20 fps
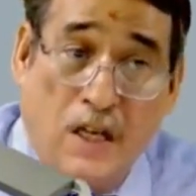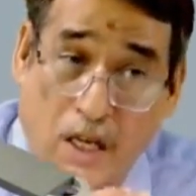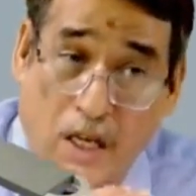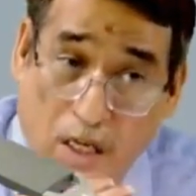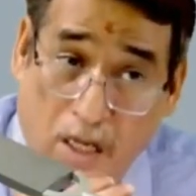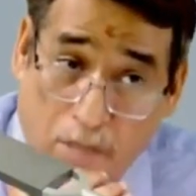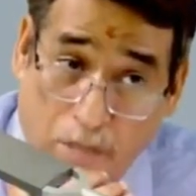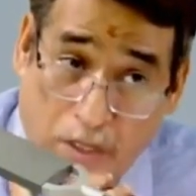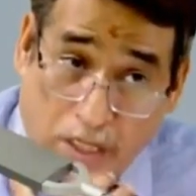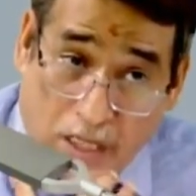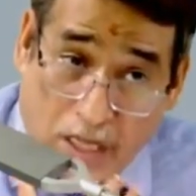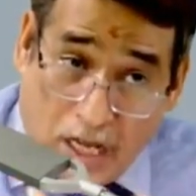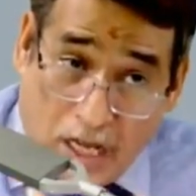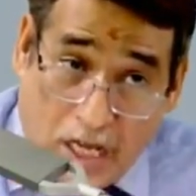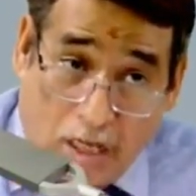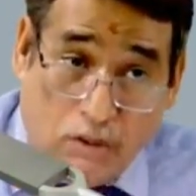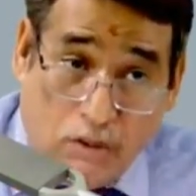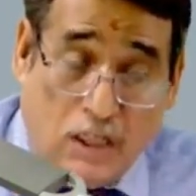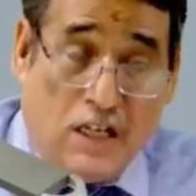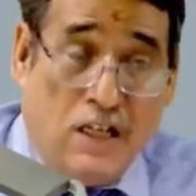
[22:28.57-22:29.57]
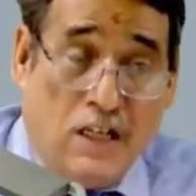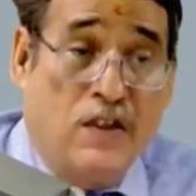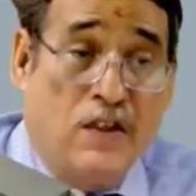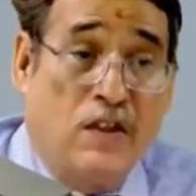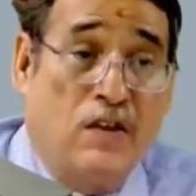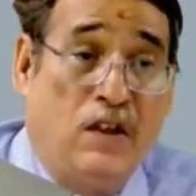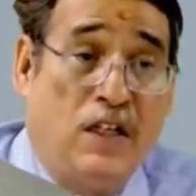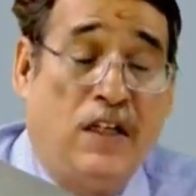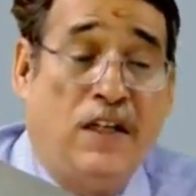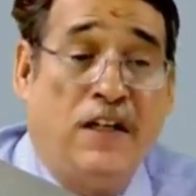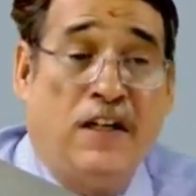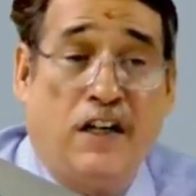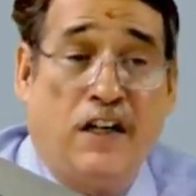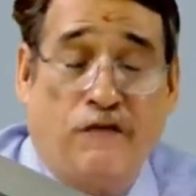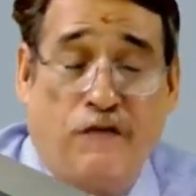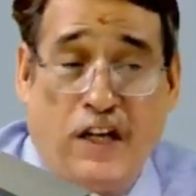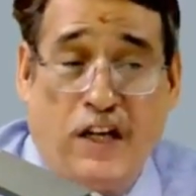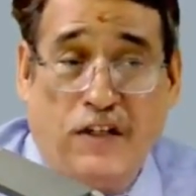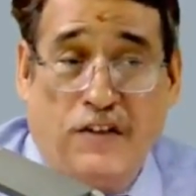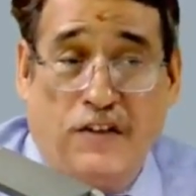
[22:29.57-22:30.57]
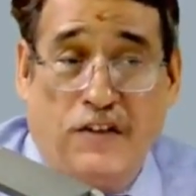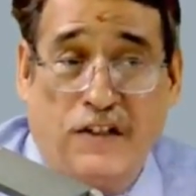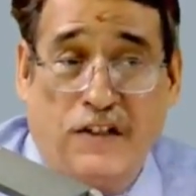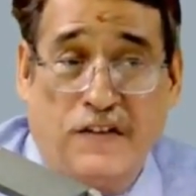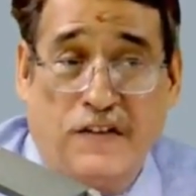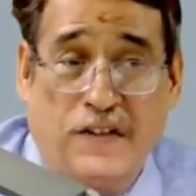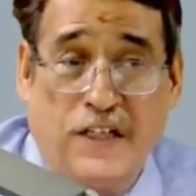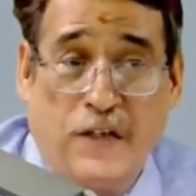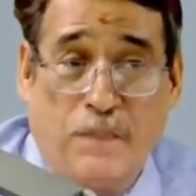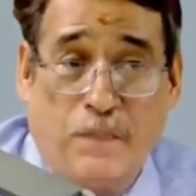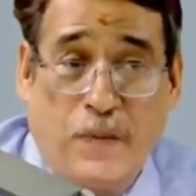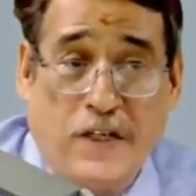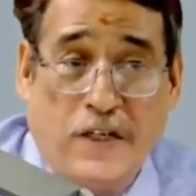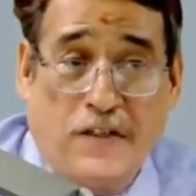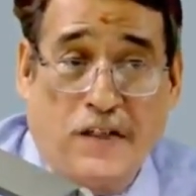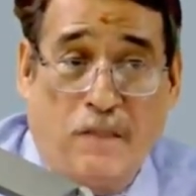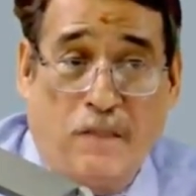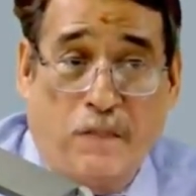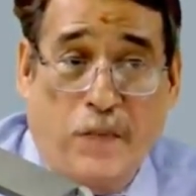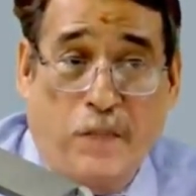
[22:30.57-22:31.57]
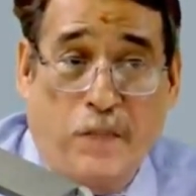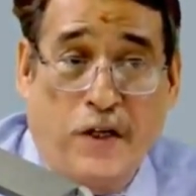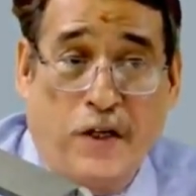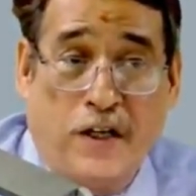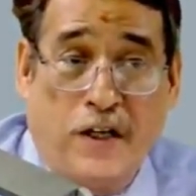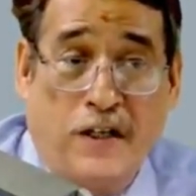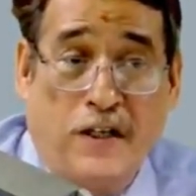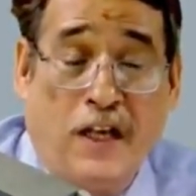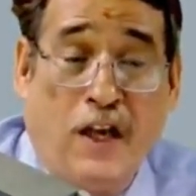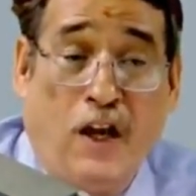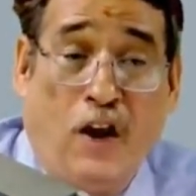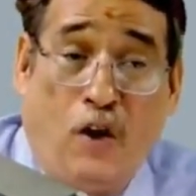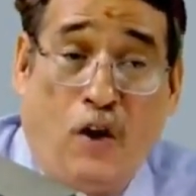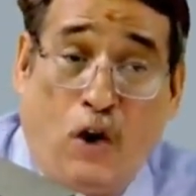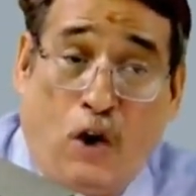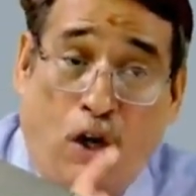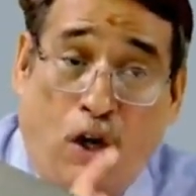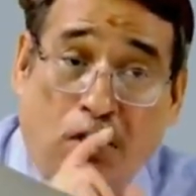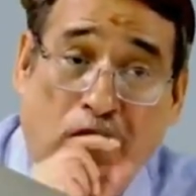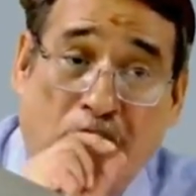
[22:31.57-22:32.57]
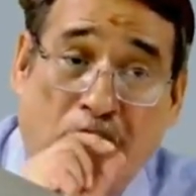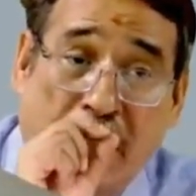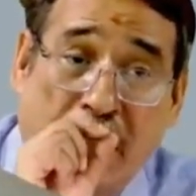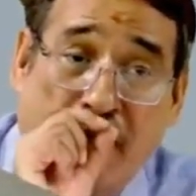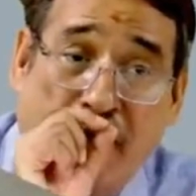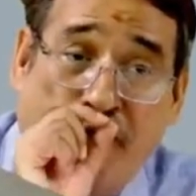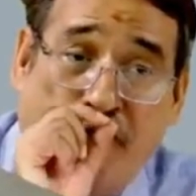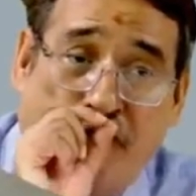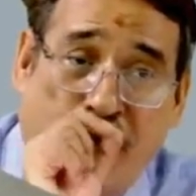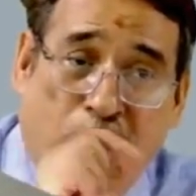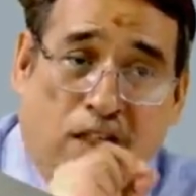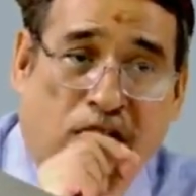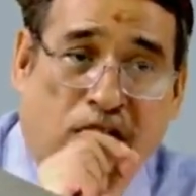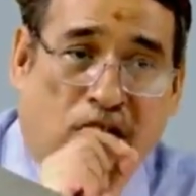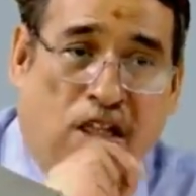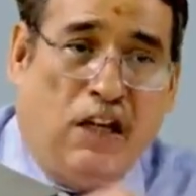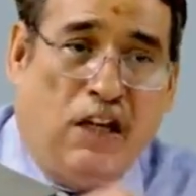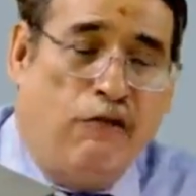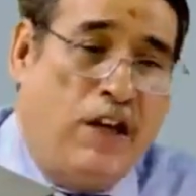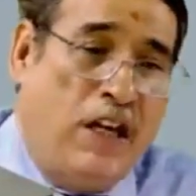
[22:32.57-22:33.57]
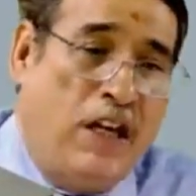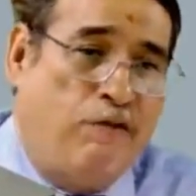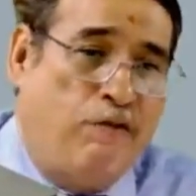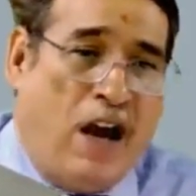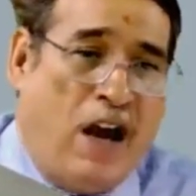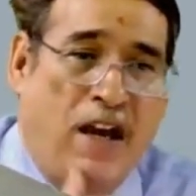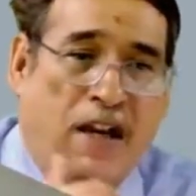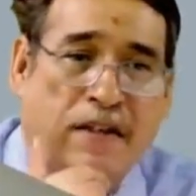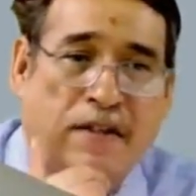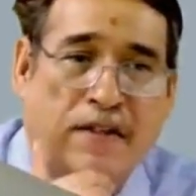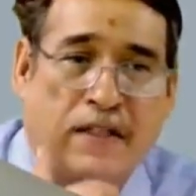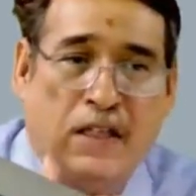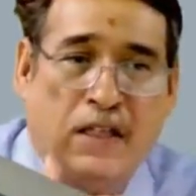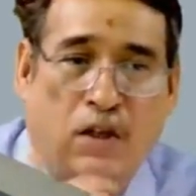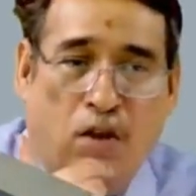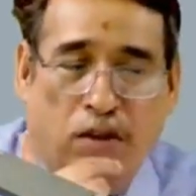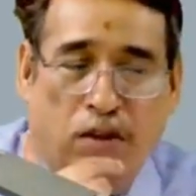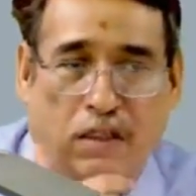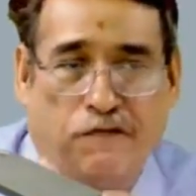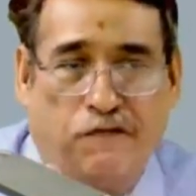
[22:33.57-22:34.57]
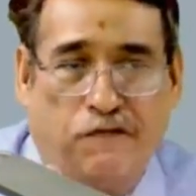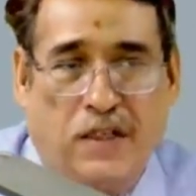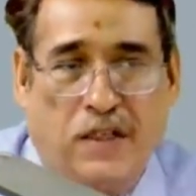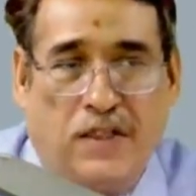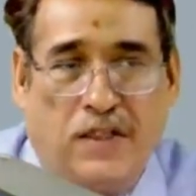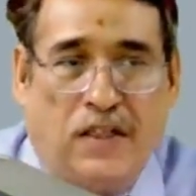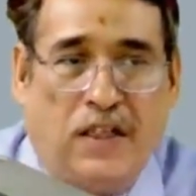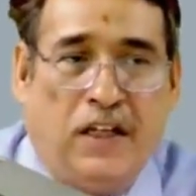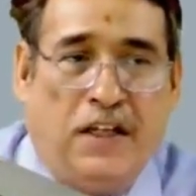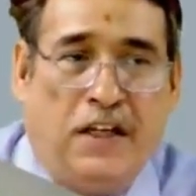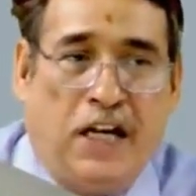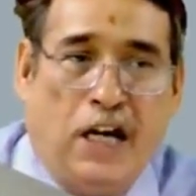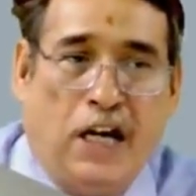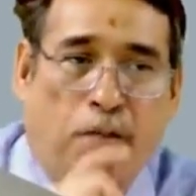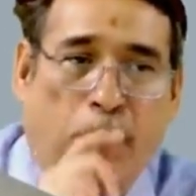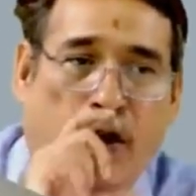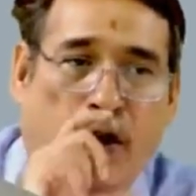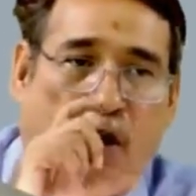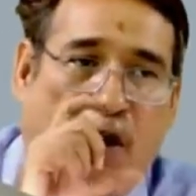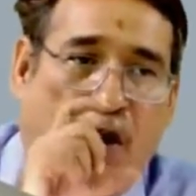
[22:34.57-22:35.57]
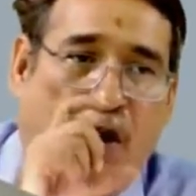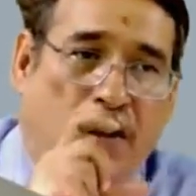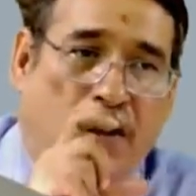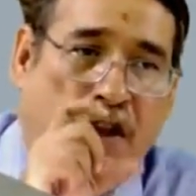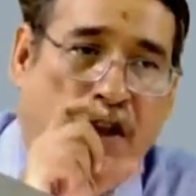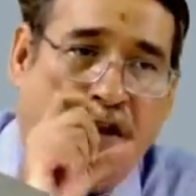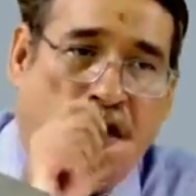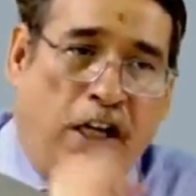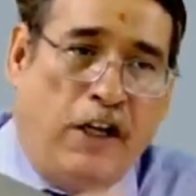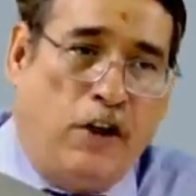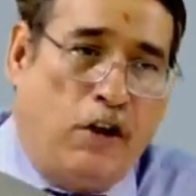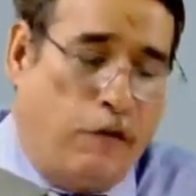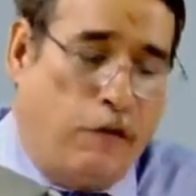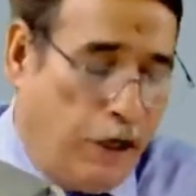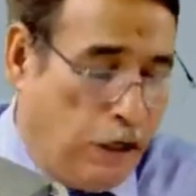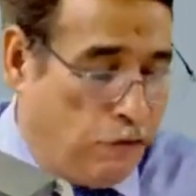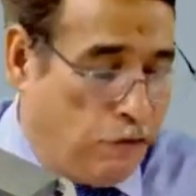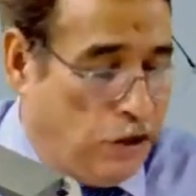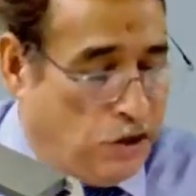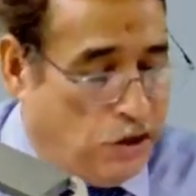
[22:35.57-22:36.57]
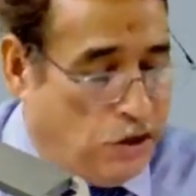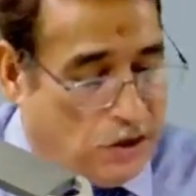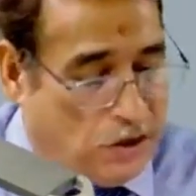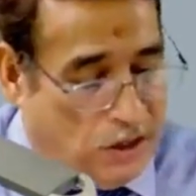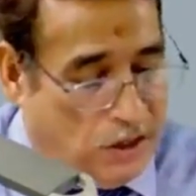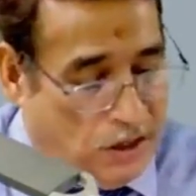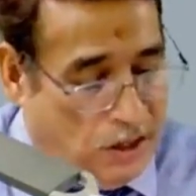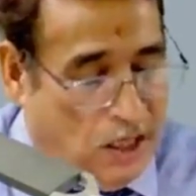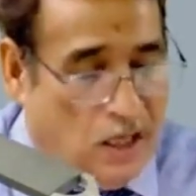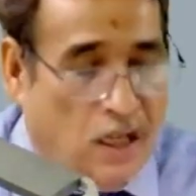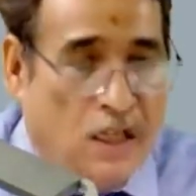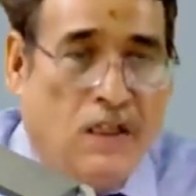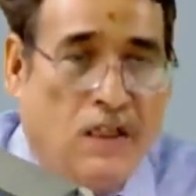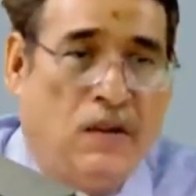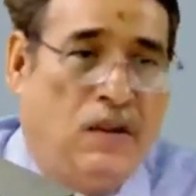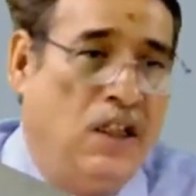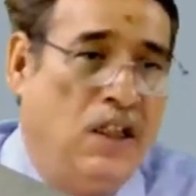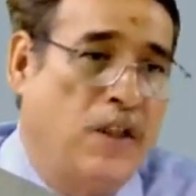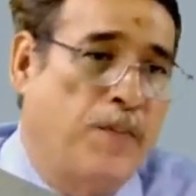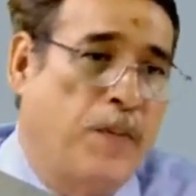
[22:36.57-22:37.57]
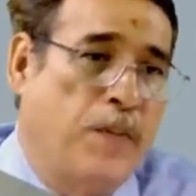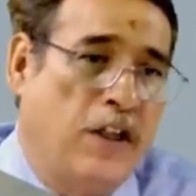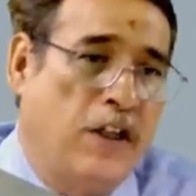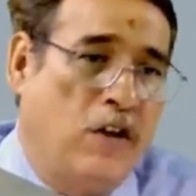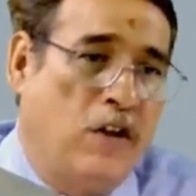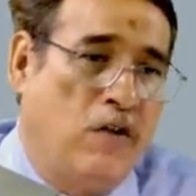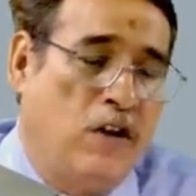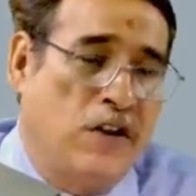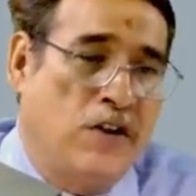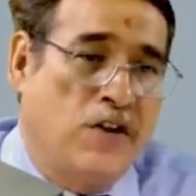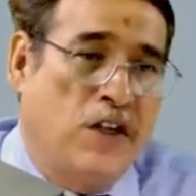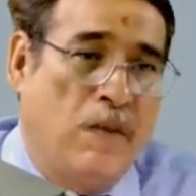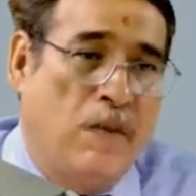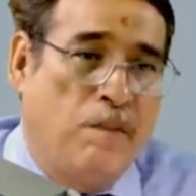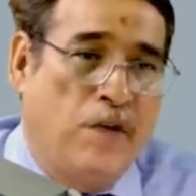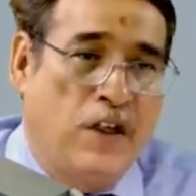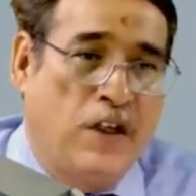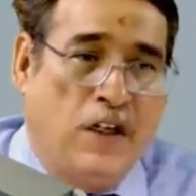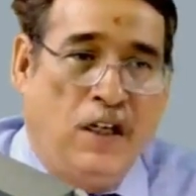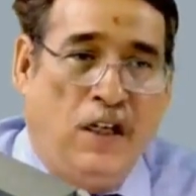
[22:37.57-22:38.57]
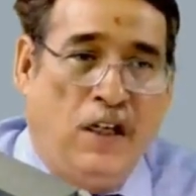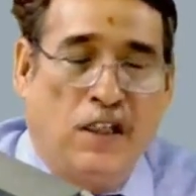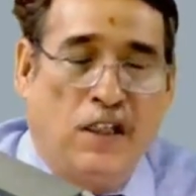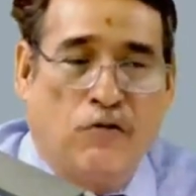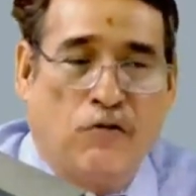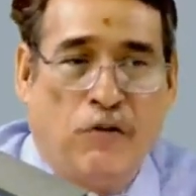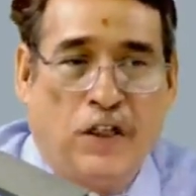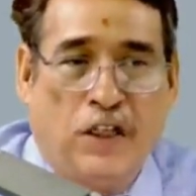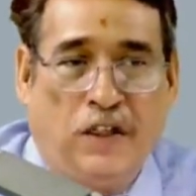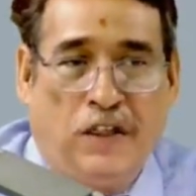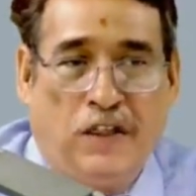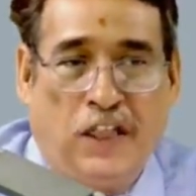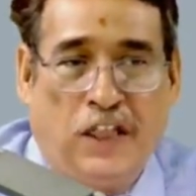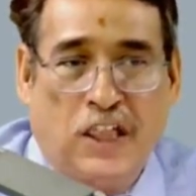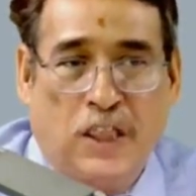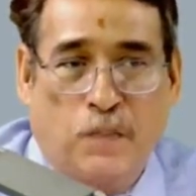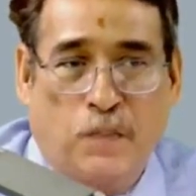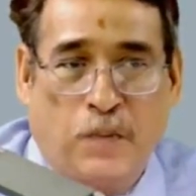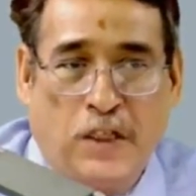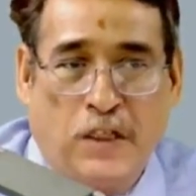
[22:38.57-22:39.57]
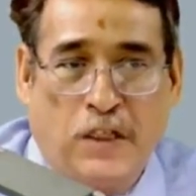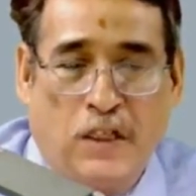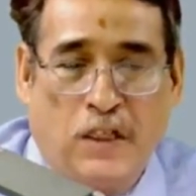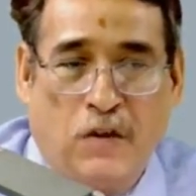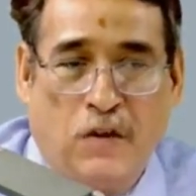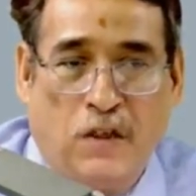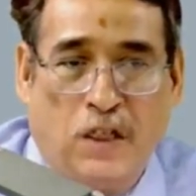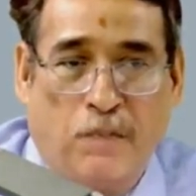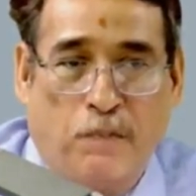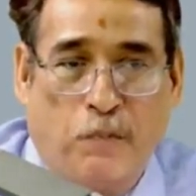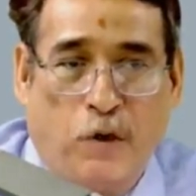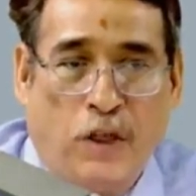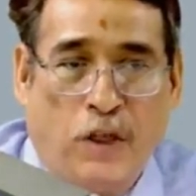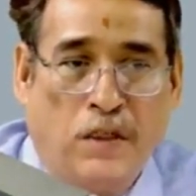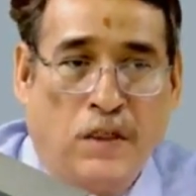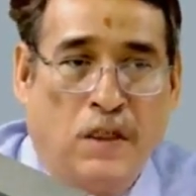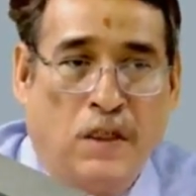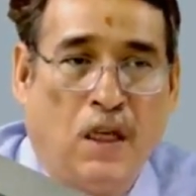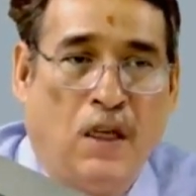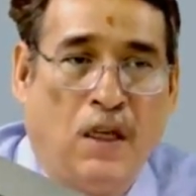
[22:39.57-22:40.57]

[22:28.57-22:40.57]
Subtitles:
But how the consolidated financial statements are prepared on the first day, when I say on the first day, that means on the date of acquisition, this particular chapter deals with this particular point.